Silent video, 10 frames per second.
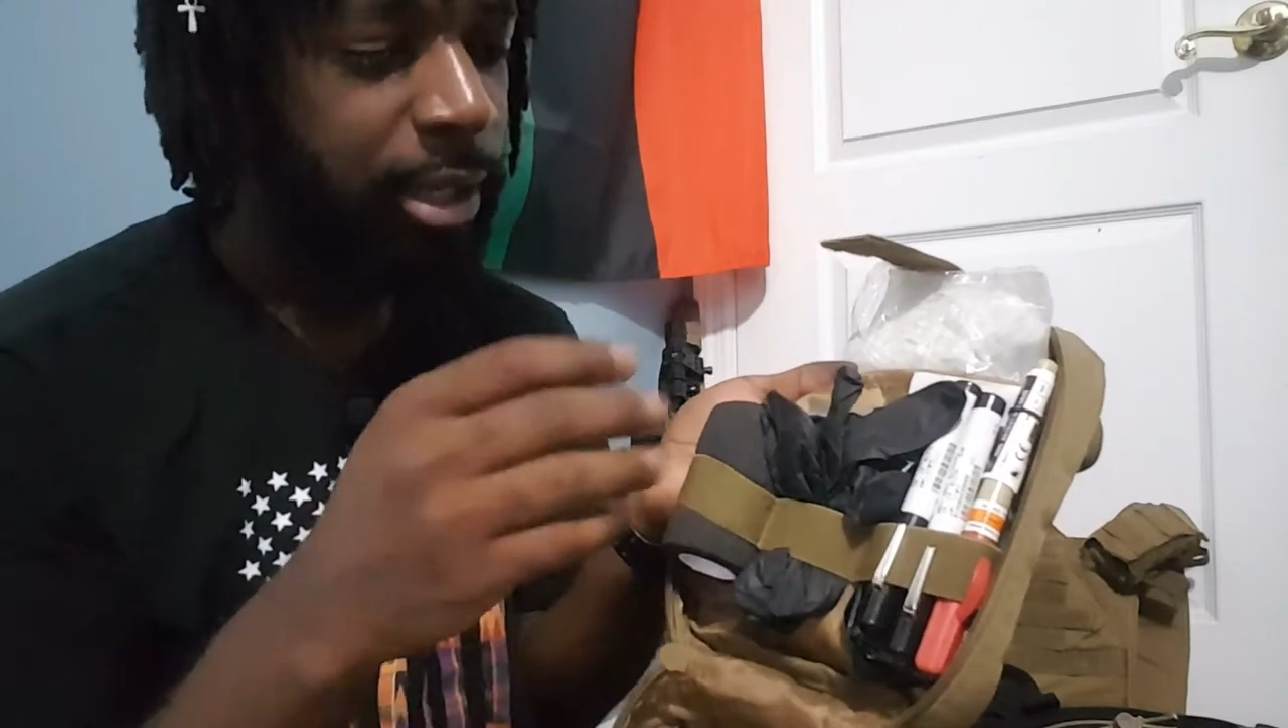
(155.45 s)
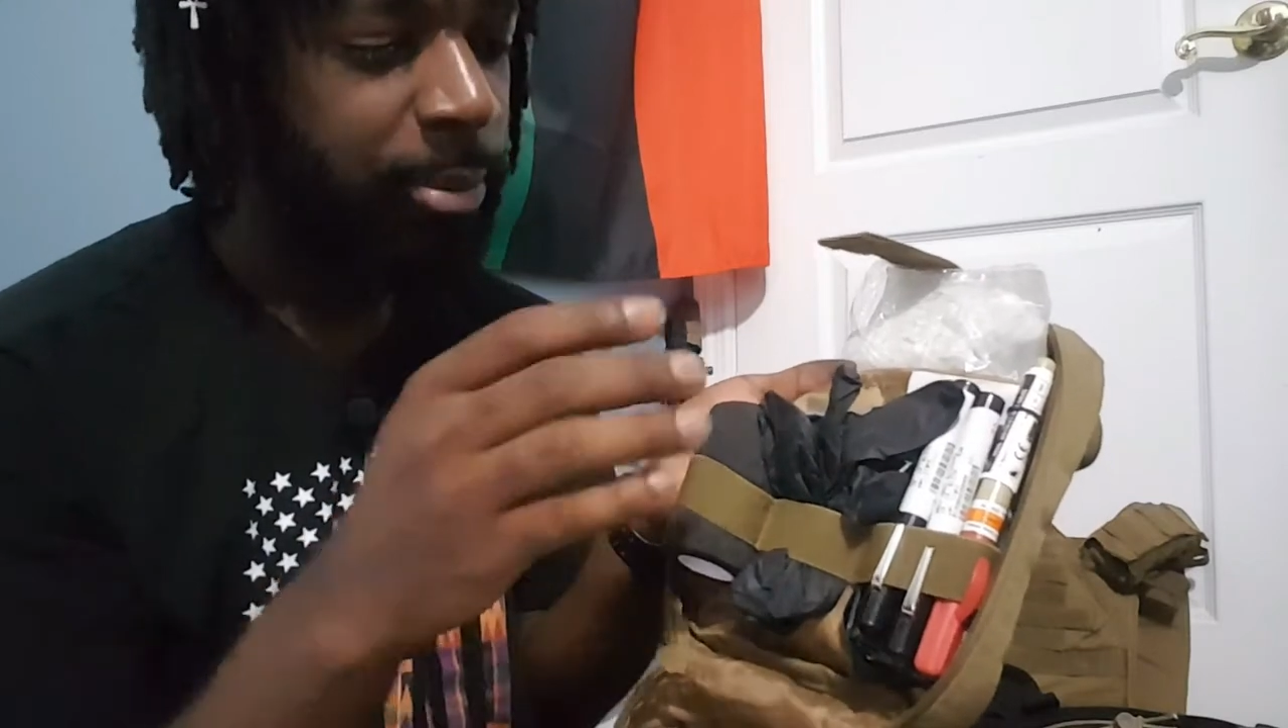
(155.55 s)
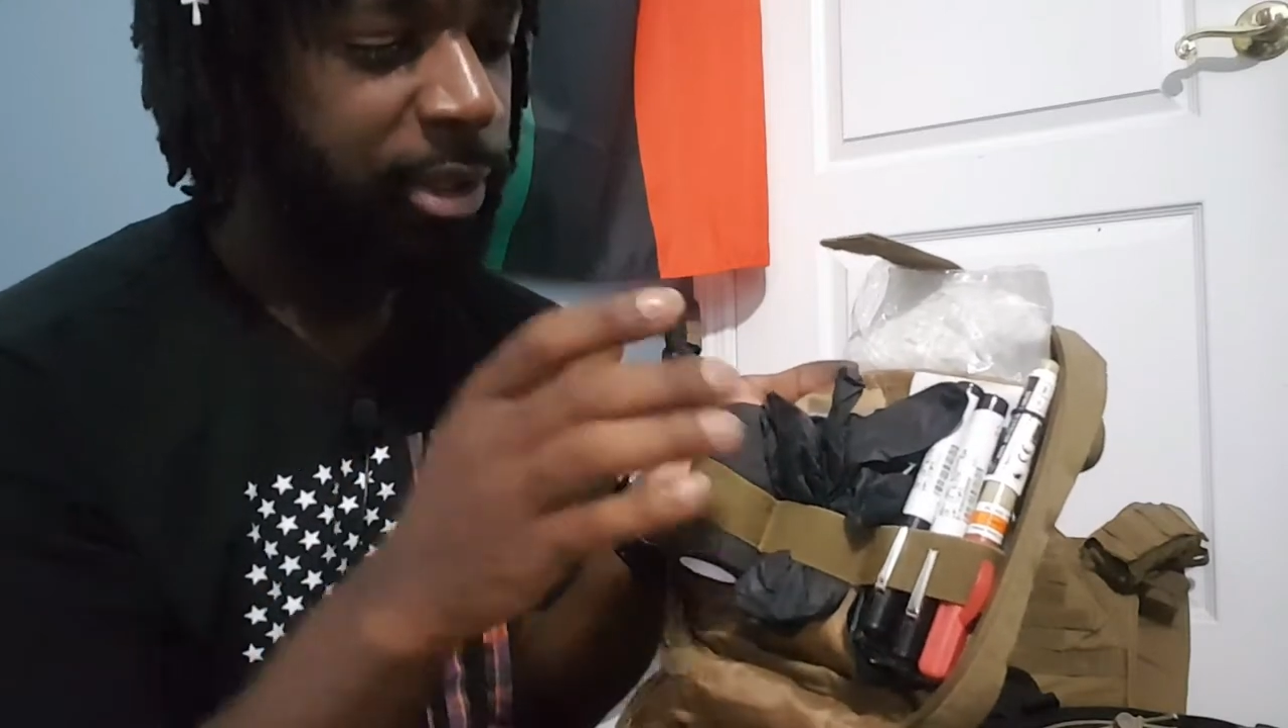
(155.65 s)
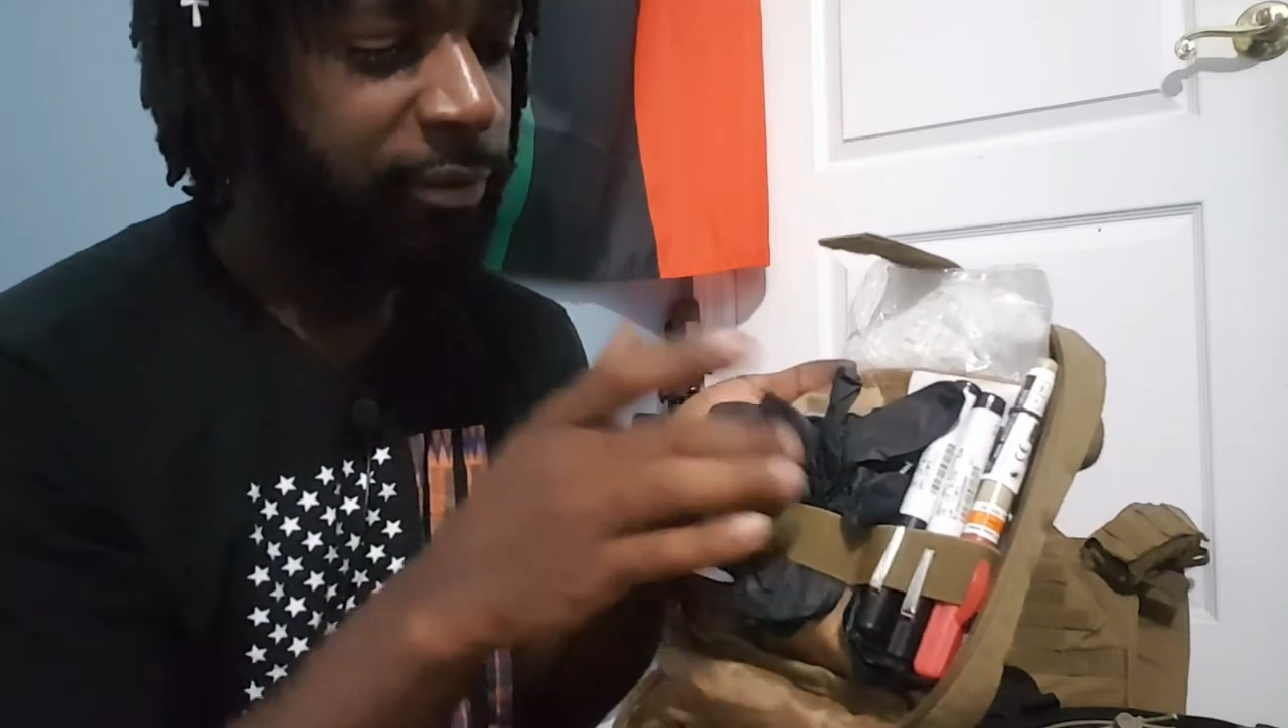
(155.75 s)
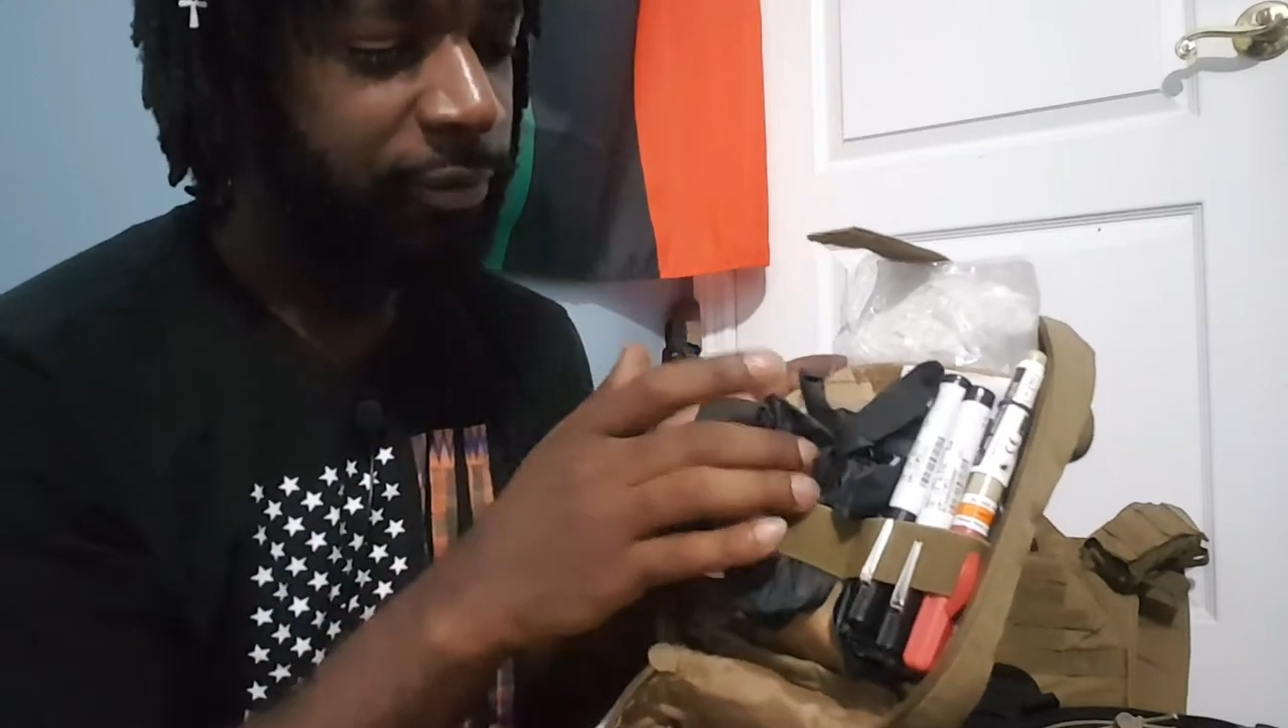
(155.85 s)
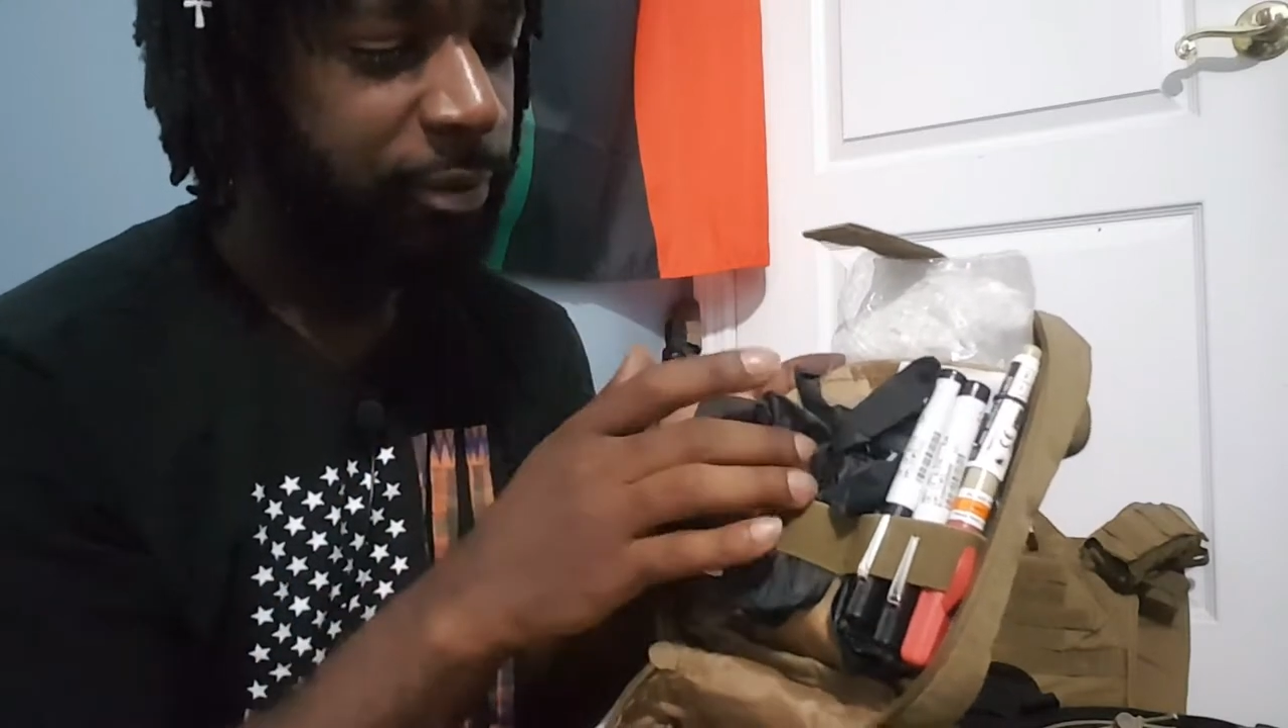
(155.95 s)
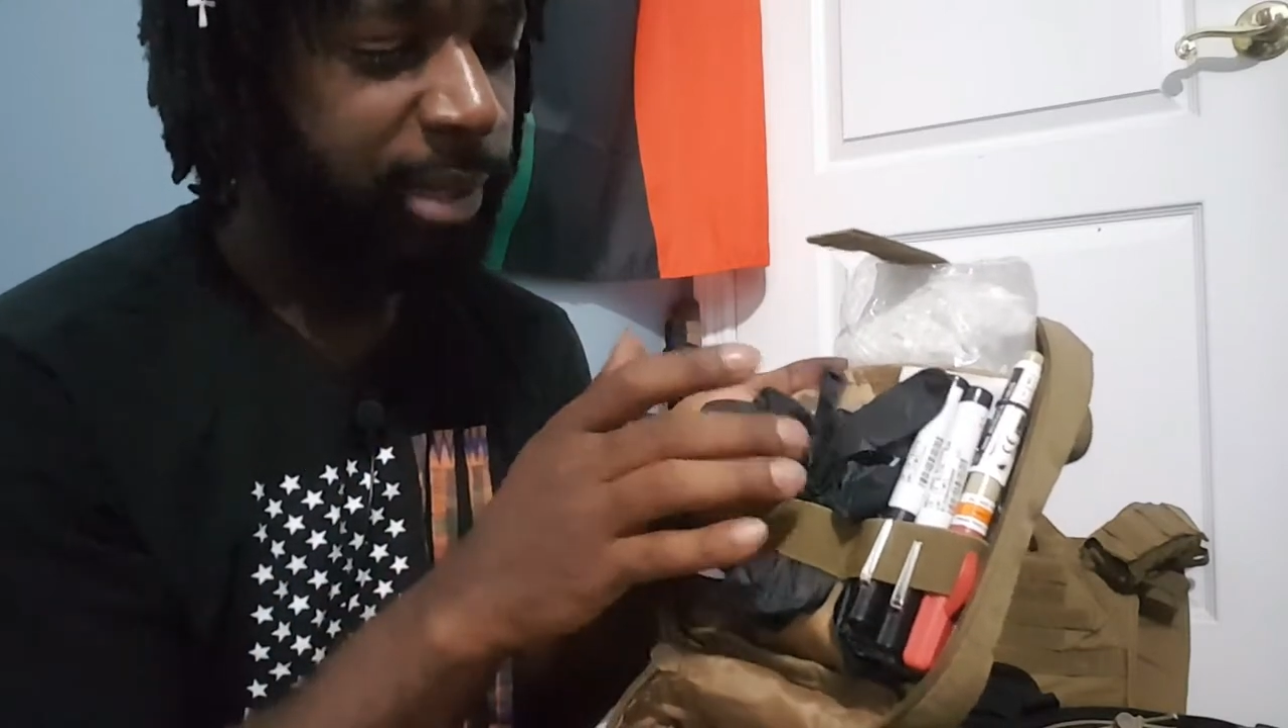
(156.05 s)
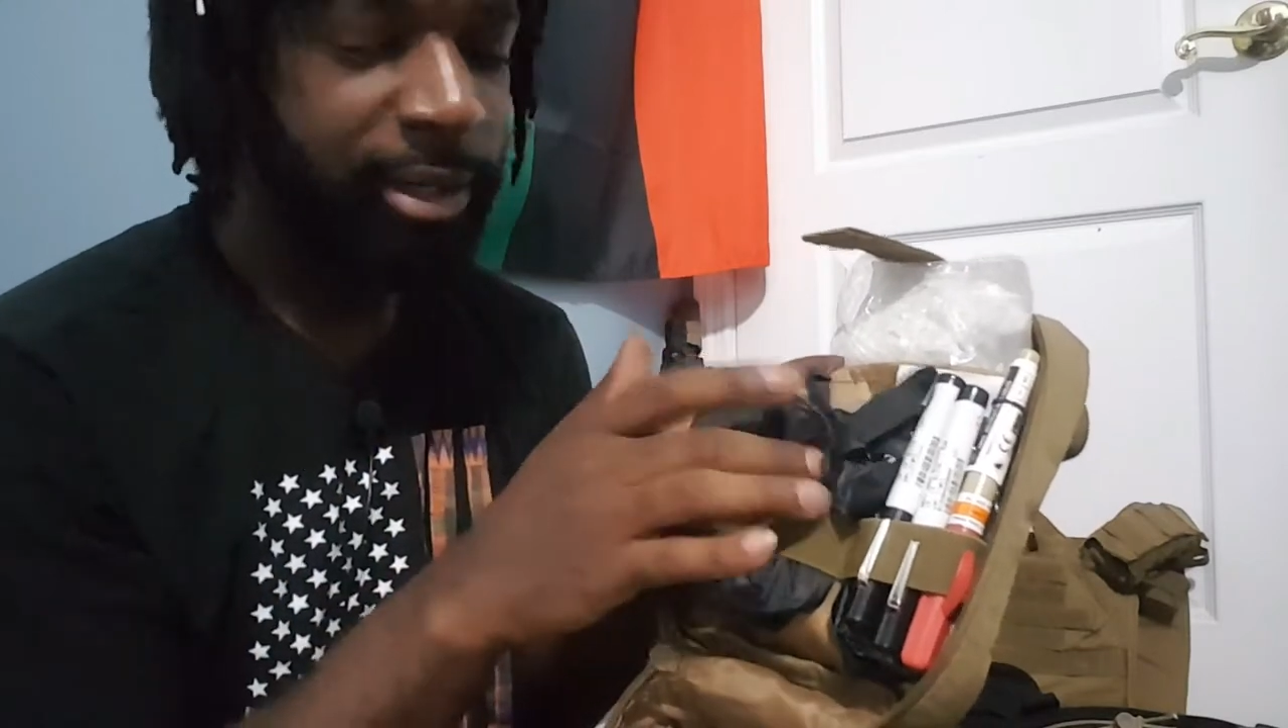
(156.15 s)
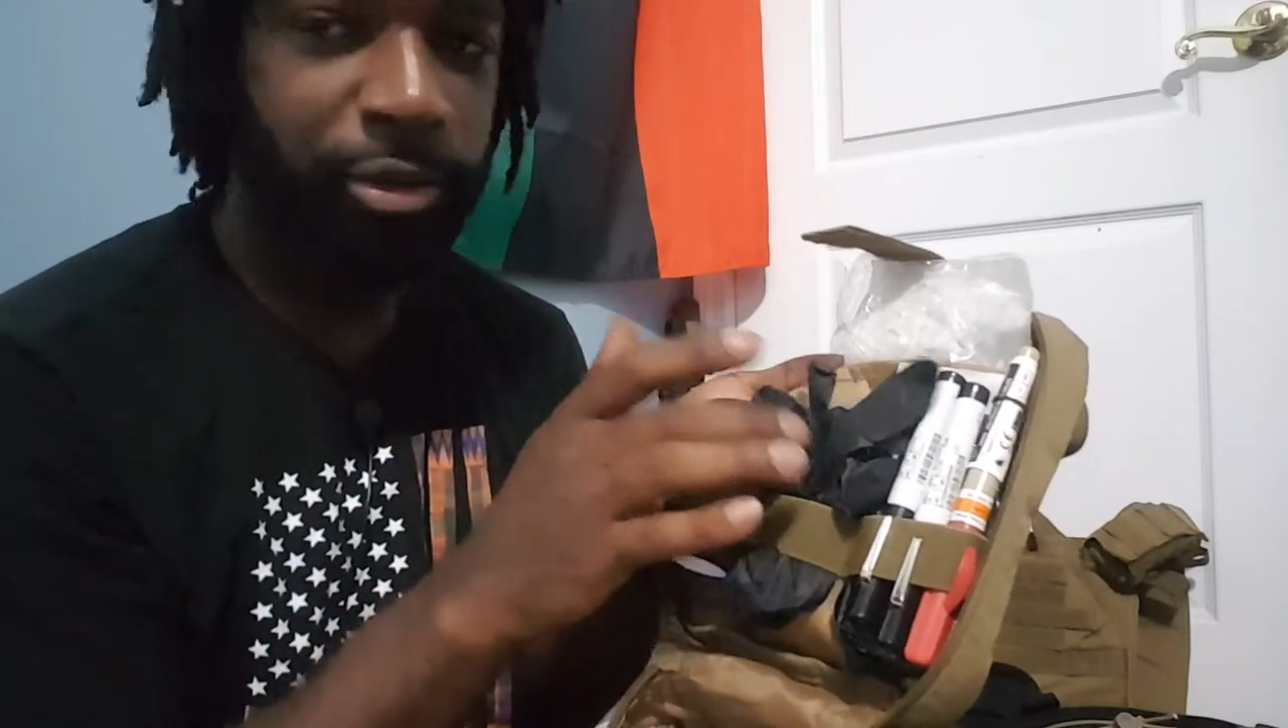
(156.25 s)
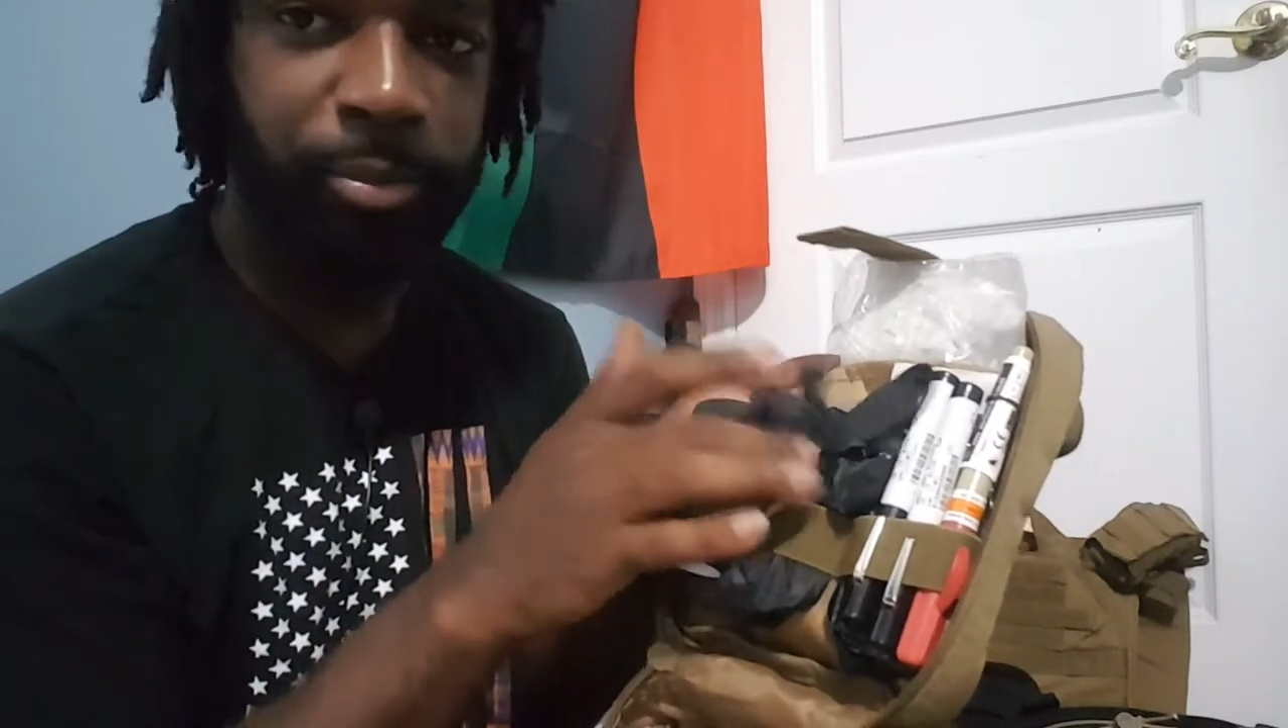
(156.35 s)
but for
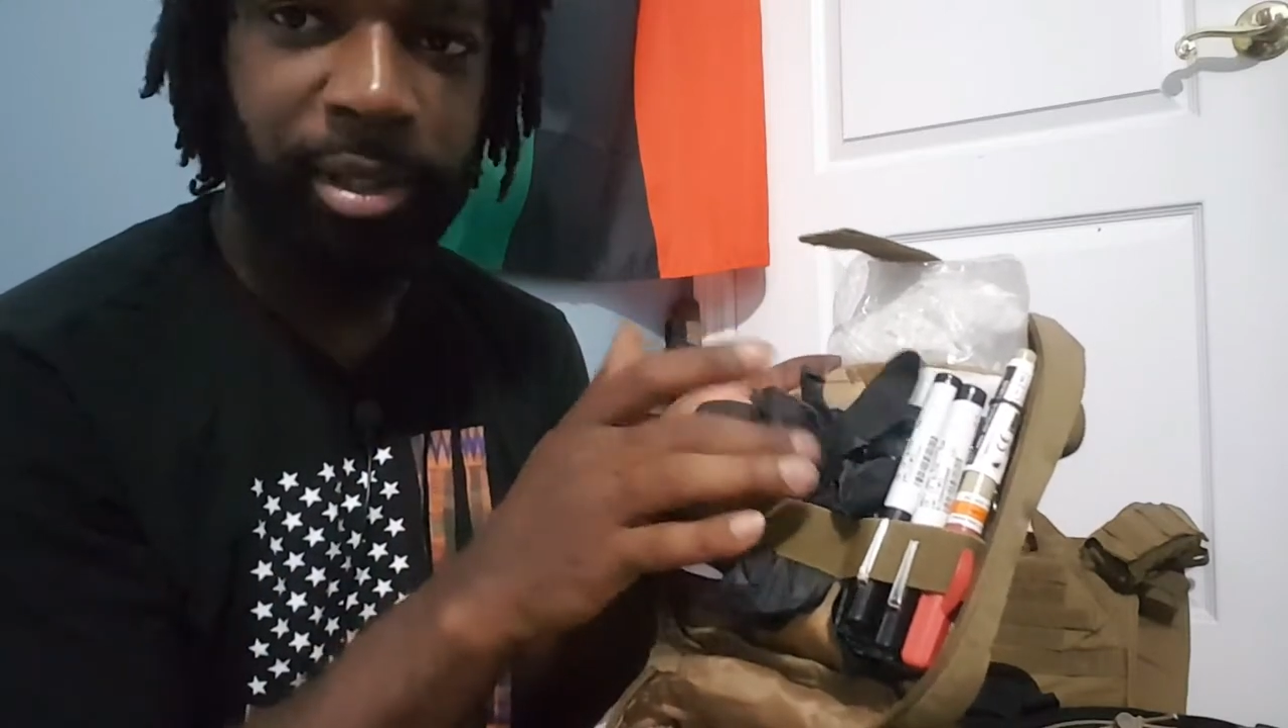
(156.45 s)
medical